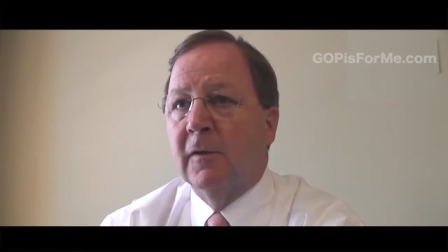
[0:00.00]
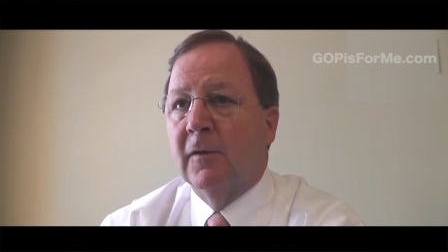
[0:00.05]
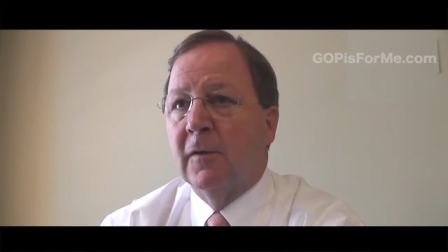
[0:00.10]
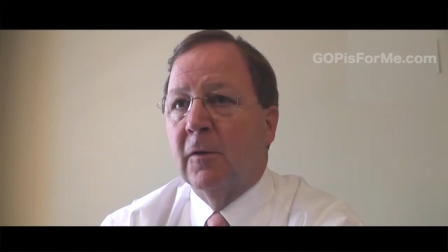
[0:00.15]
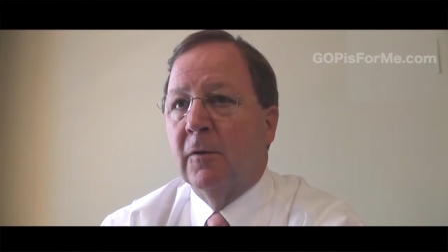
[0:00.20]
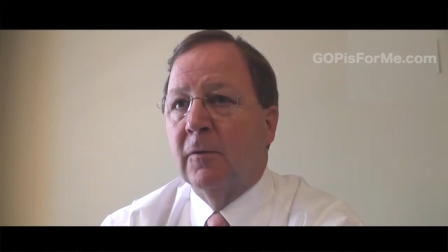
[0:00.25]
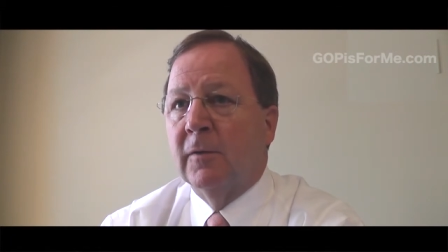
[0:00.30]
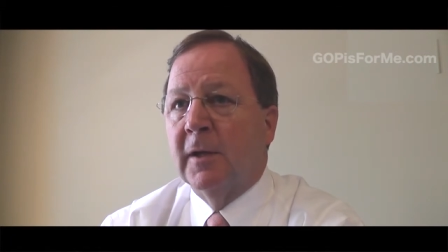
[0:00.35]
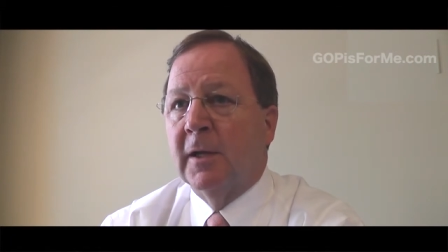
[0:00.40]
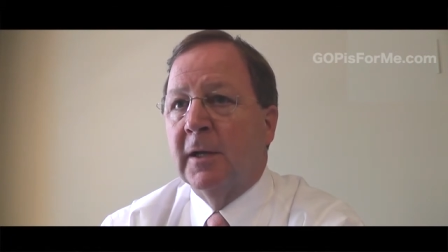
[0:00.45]

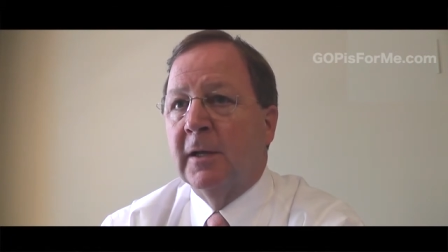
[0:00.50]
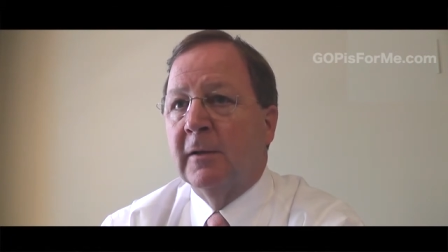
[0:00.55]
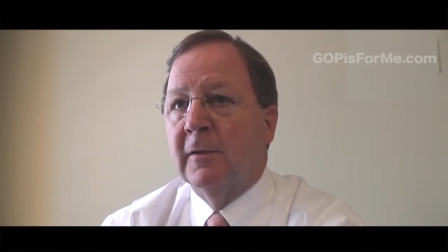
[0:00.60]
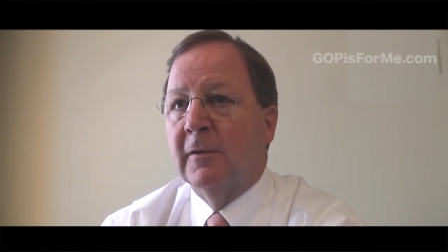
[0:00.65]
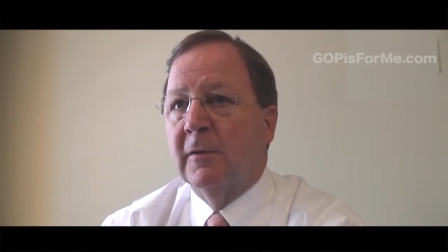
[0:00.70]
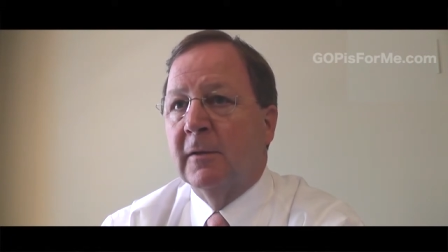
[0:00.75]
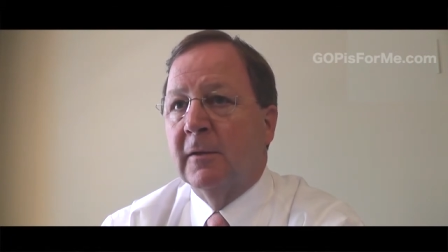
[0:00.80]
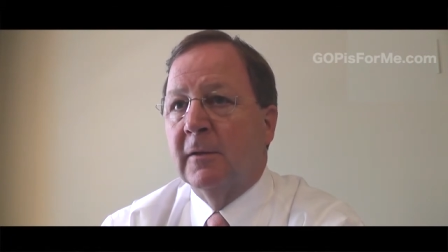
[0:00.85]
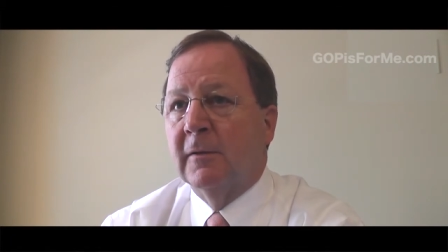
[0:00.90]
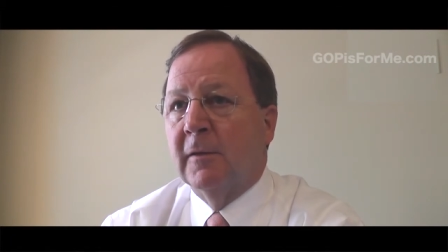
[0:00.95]
so that
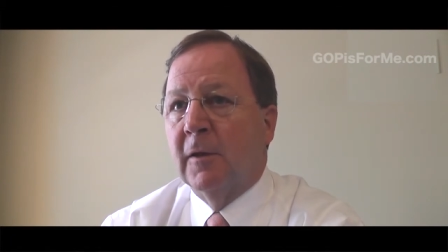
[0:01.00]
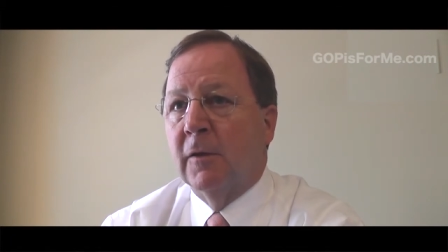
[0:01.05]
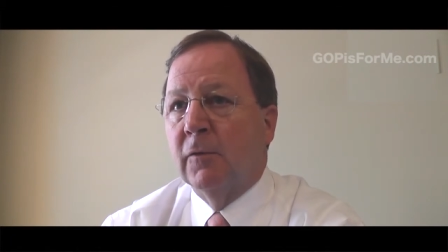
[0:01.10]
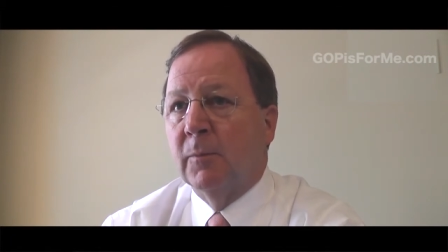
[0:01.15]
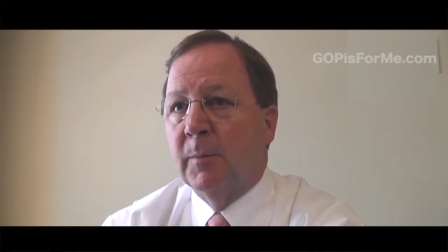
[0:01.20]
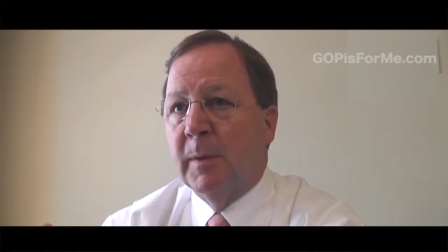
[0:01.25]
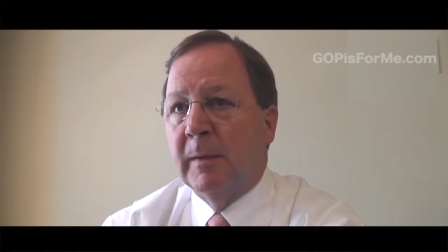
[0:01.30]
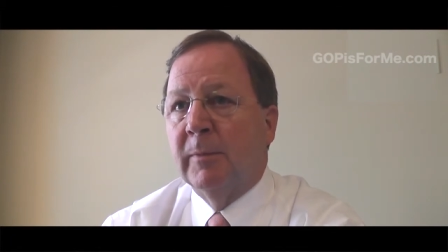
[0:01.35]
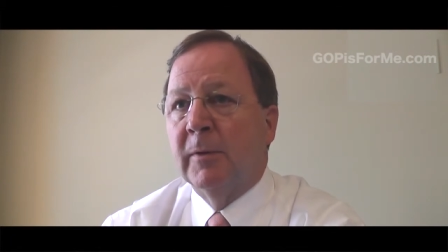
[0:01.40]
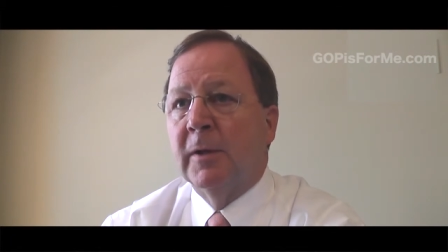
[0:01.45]
it's
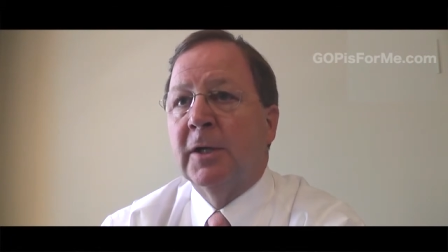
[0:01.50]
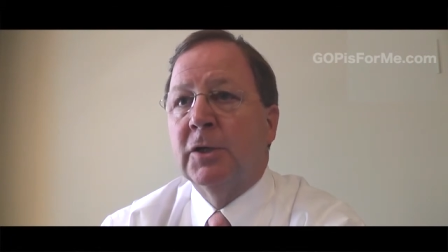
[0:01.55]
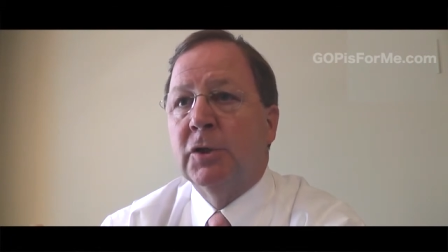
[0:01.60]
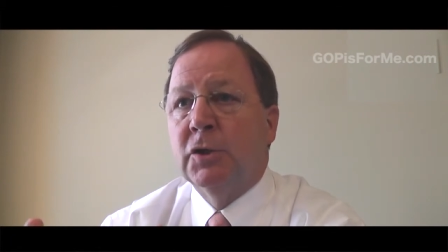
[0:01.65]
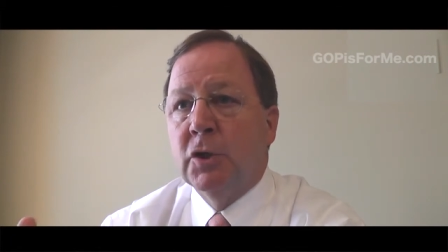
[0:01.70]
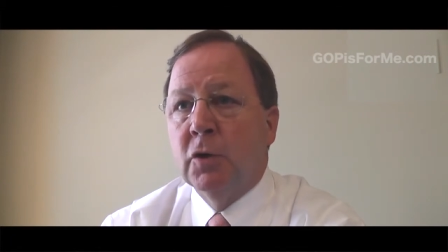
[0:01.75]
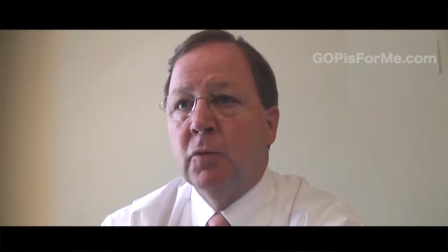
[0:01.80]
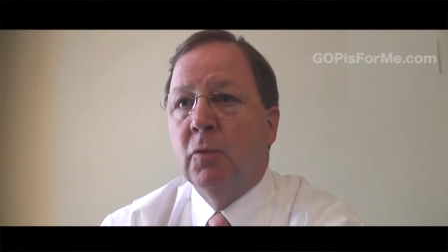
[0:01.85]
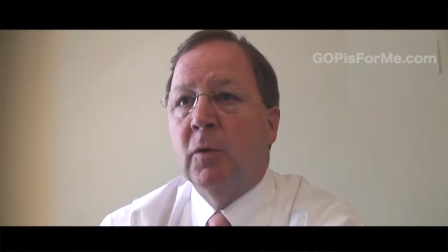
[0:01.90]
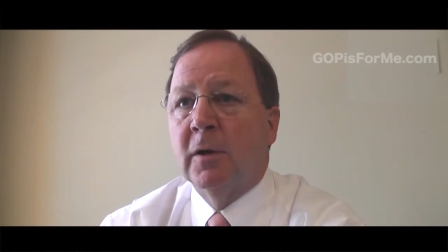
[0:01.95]
those people that
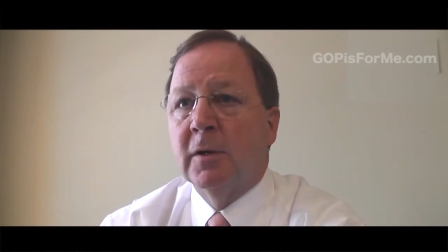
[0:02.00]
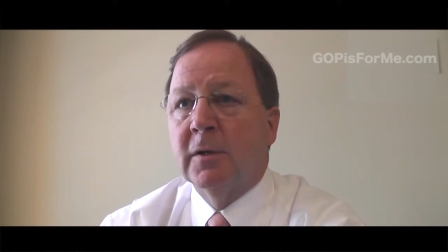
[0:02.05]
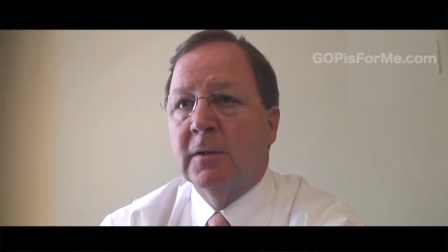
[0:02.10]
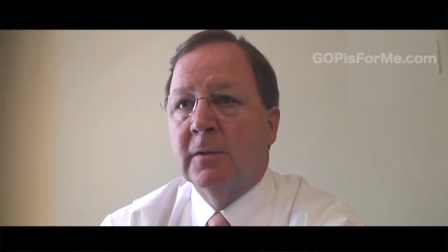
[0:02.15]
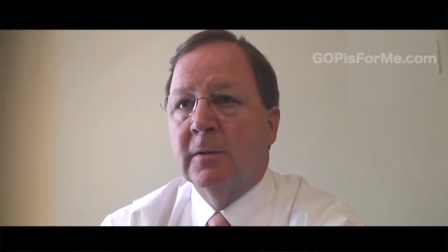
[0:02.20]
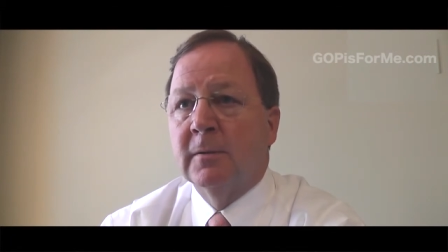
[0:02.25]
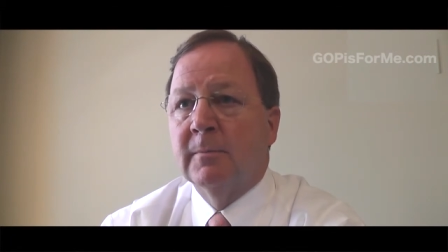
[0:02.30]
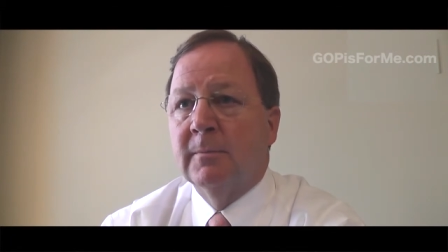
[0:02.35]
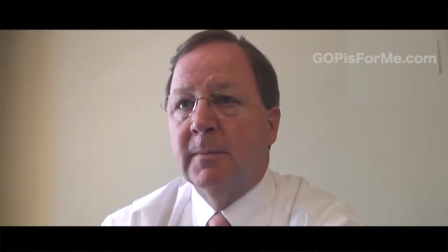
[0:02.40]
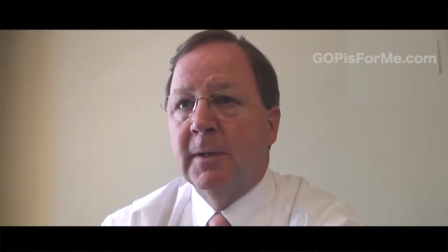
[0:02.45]
do want
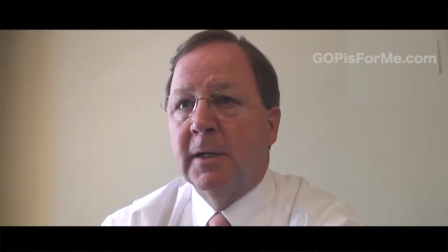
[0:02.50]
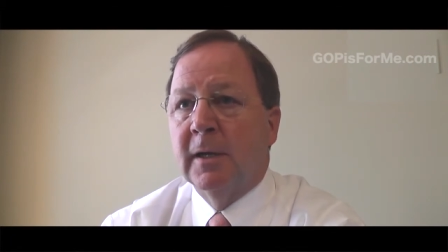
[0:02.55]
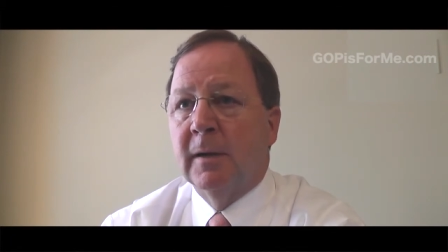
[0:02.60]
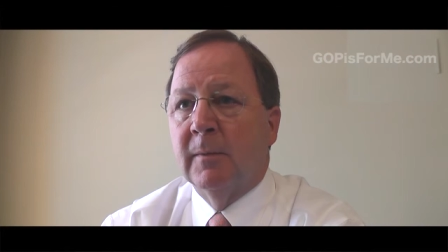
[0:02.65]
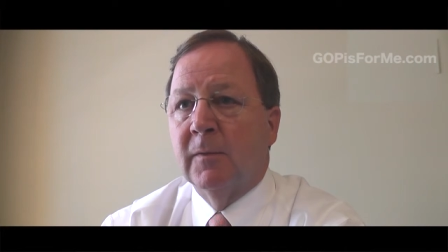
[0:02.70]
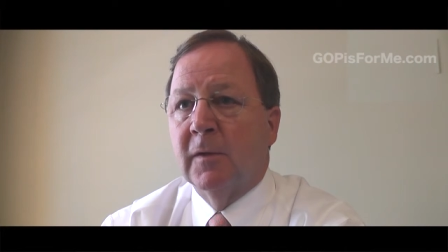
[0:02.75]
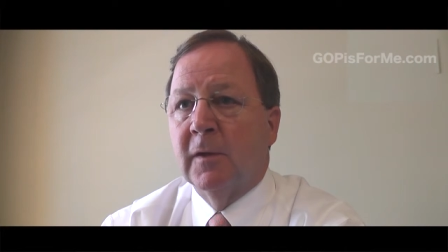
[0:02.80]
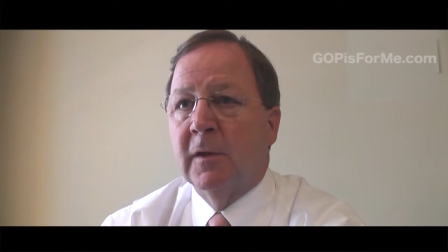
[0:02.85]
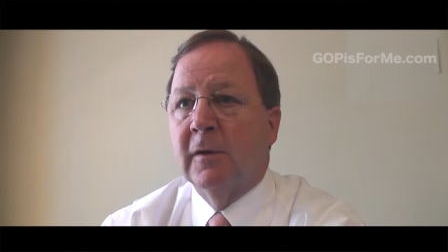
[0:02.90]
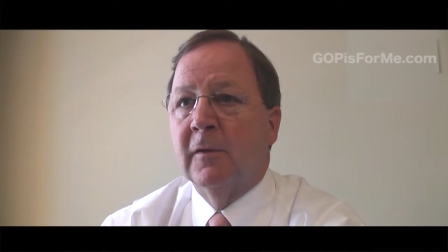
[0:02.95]
to
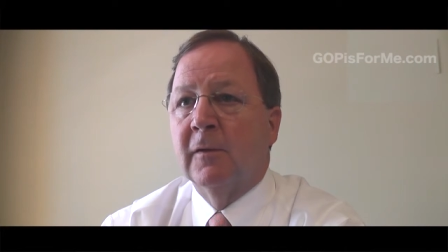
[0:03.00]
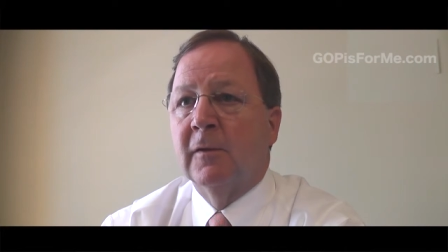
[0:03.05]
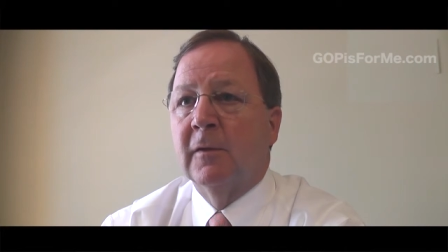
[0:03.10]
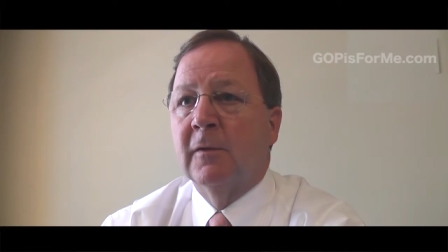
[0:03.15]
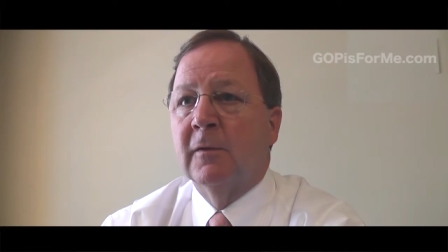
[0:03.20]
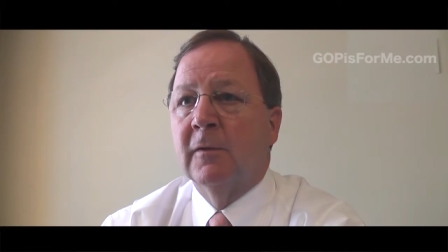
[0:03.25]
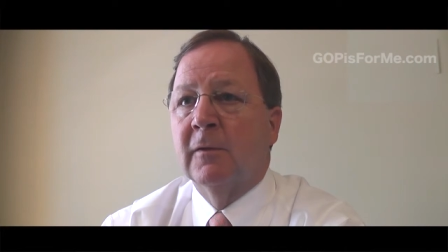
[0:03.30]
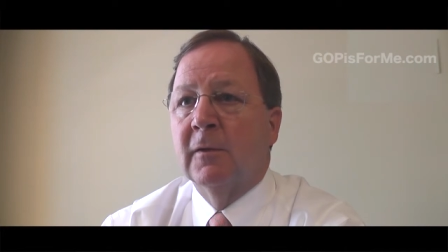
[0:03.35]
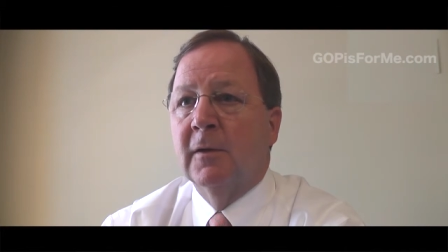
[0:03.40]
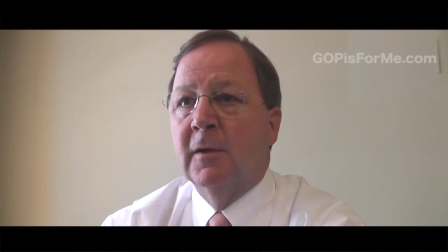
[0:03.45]
become
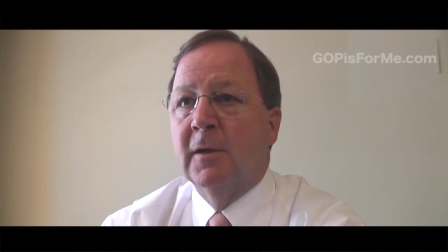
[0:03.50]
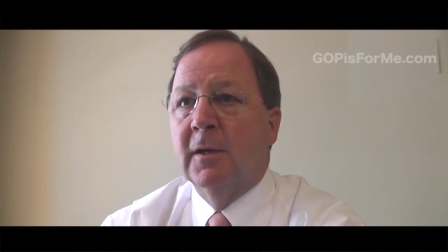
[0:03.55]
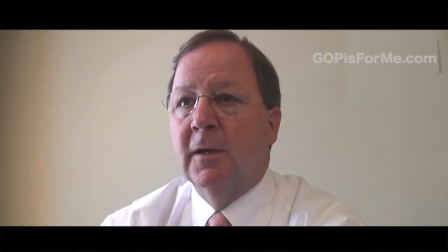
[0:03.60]
citizens